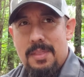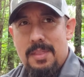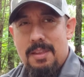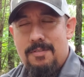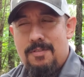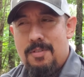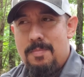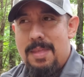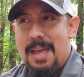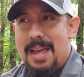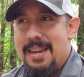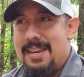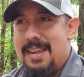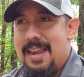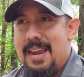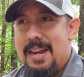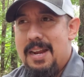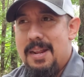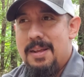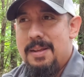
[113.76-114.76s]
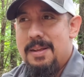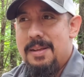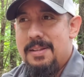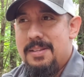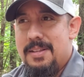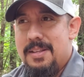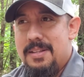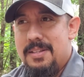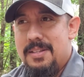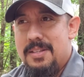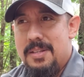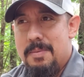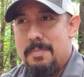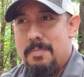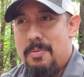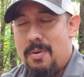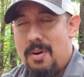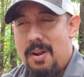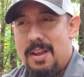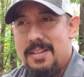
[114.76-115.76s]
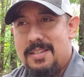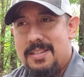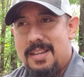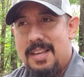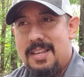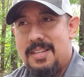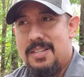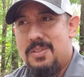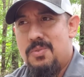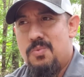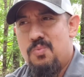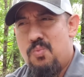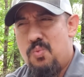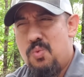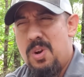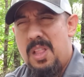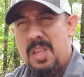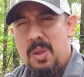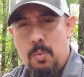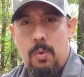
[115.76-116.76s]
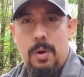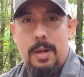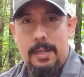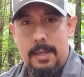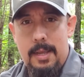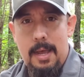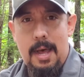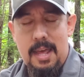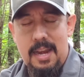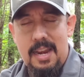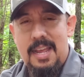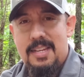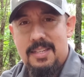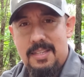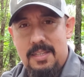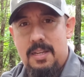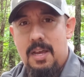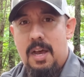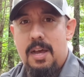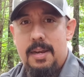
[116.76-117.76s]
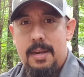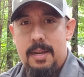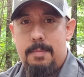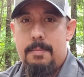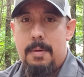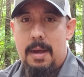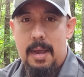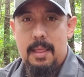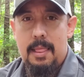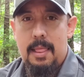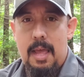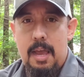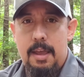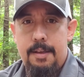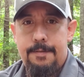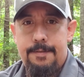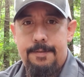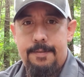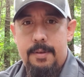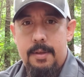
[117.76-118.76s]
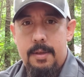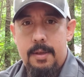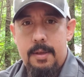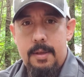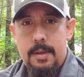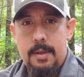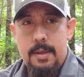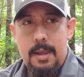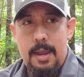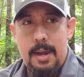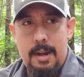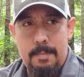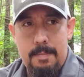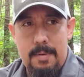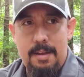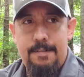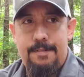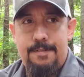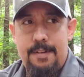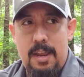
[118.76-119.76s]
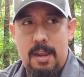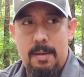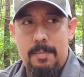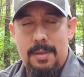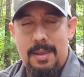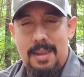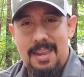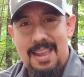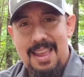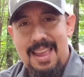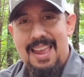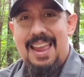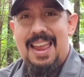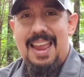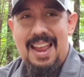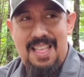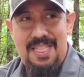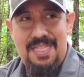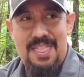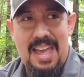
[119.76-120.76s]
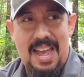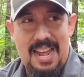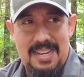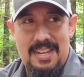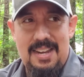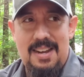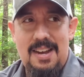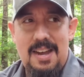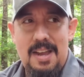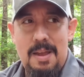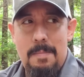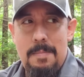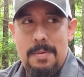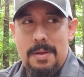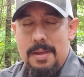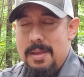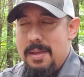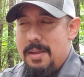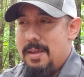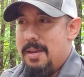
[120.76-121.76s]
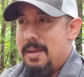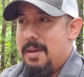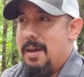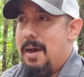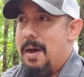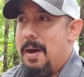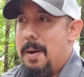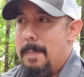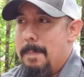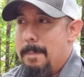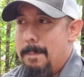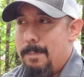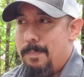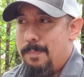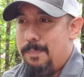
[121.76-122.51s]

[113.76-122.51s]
from that day to that the process, really what God has done in my life and in my family in that time. Um,